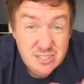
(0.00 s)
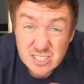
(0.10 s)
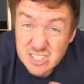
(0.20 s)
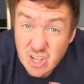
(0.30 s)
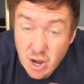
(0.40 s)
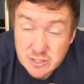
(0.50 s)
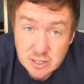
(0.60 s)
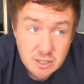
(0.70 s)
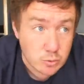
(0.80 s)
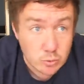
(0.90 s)
So the
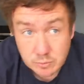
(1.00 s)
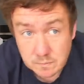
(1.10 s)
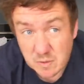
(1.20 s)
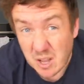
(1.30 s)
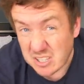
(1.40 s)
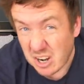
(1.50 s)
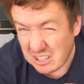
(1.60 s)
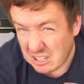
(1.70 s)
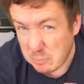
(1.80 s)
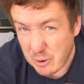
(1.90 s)
starter, or kind of
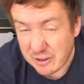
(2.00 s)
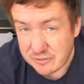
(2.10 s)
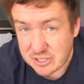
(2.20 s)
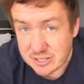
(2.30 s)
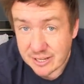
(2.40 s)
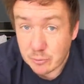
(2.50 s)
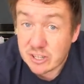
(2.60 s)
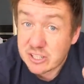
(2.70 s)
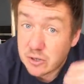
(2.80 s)
like a breakfast thing, we're gonna